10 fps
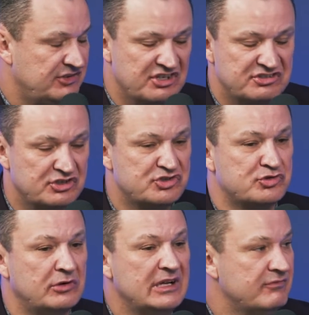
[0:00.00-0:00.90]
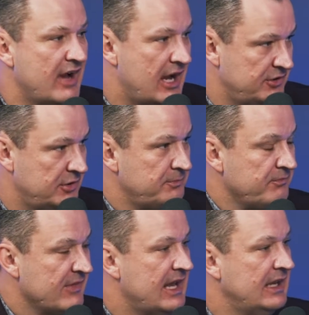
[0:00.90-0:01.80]
just extreme value.
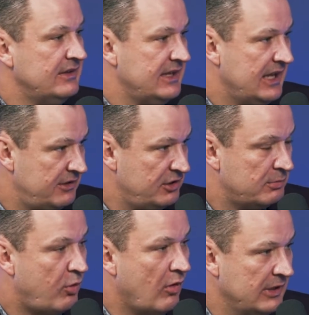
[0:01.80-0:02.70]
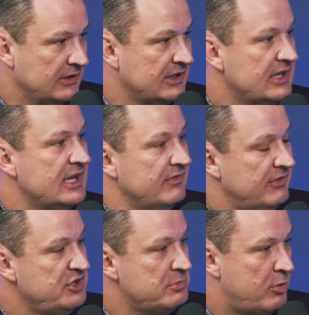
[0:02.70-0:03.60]
And at the end of your appointment,
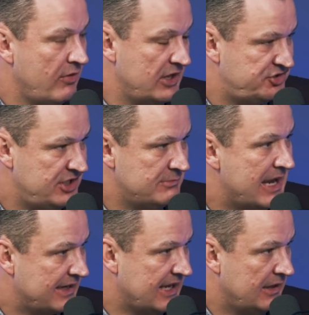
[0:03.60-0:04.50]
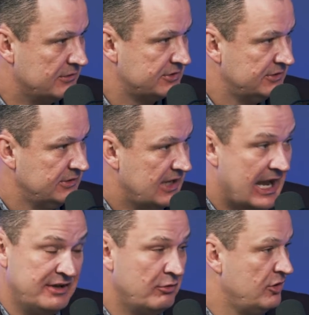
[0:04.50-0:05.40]
then you pull that sheet back out.
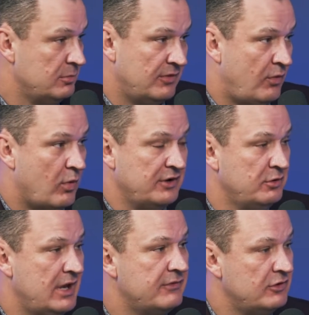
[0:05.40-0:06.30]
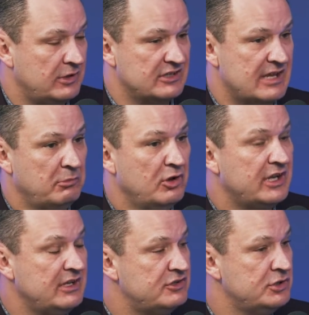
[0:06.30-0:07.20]
I don't do it before, I do it after because I'm
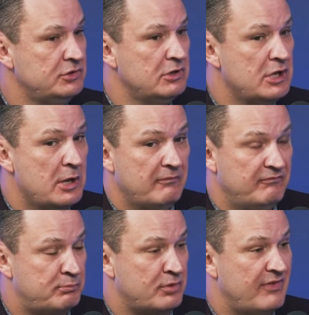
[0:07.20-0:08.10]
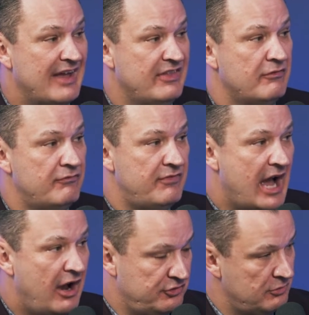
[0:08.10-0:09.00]
looking to provide that
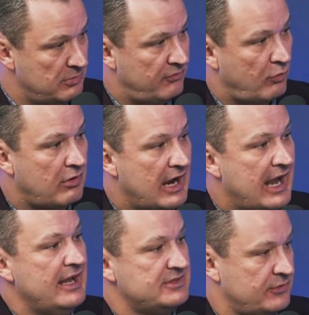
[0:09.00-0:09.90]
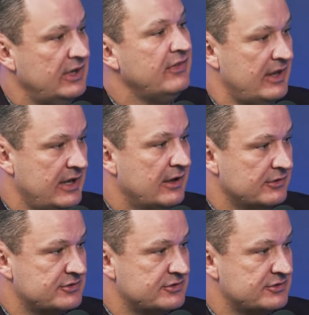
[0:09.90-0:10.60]
value before I ask for anything else.